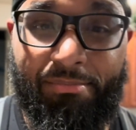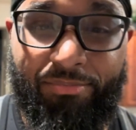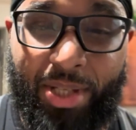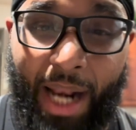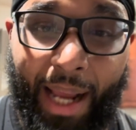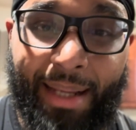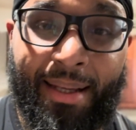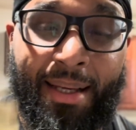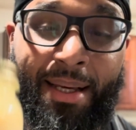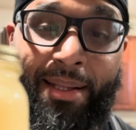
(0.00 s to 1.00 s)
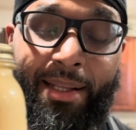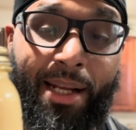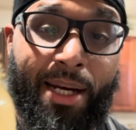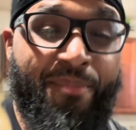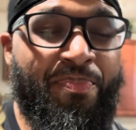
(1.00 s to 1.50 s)
tonight. They're
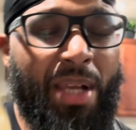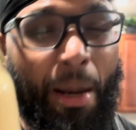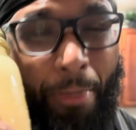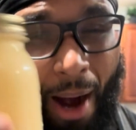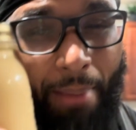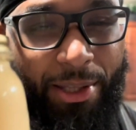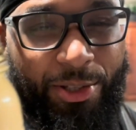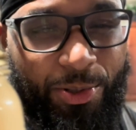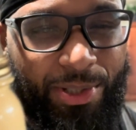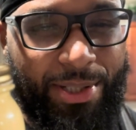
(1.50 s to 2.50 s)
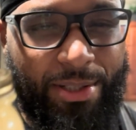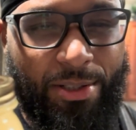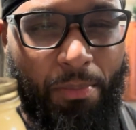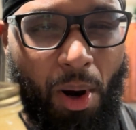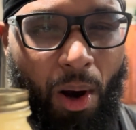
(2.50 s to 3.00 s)
not. I'll probably use this
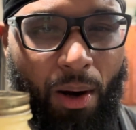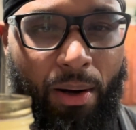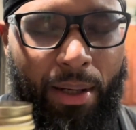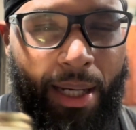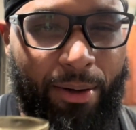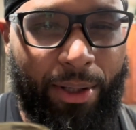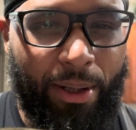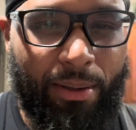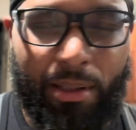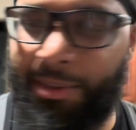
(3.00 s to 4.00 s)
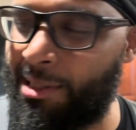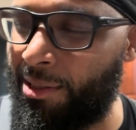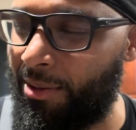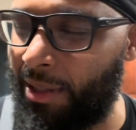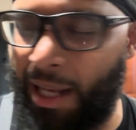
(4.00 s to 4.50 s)
tomorrow. I don't know. Let me
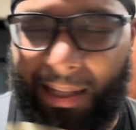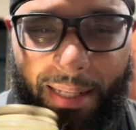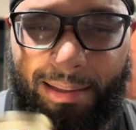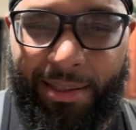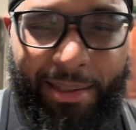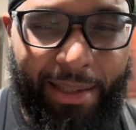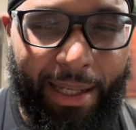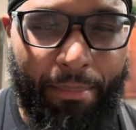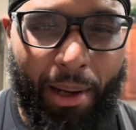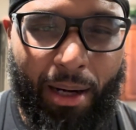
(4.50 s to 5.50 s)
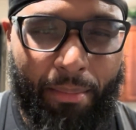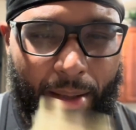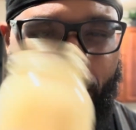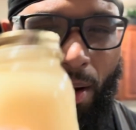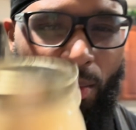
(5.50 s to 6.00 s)
sit on I sit and think about it.
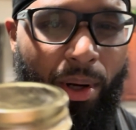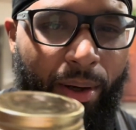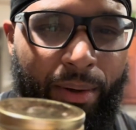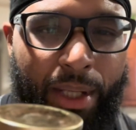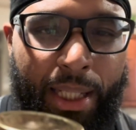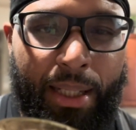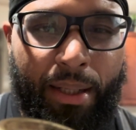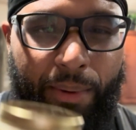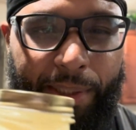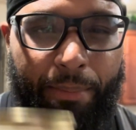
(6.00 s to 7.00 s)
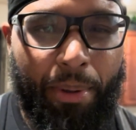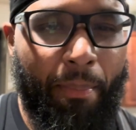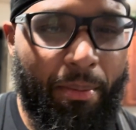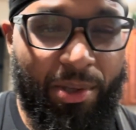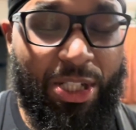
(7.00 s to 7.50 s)
Maybe I will with the
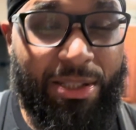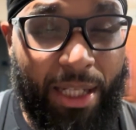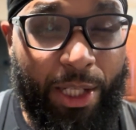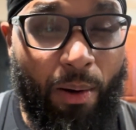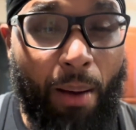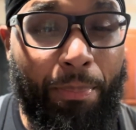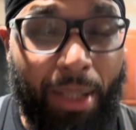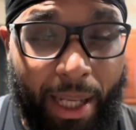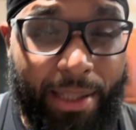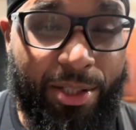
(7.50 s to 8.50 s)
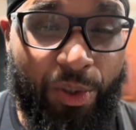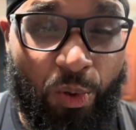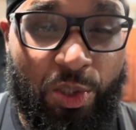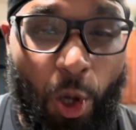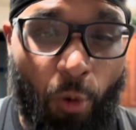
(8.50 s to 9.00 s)
puppy mush, because I know I plan to
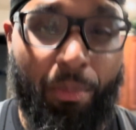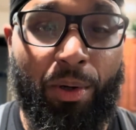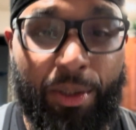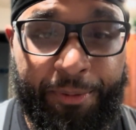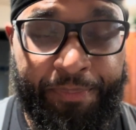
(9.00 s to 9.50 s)
use goat milk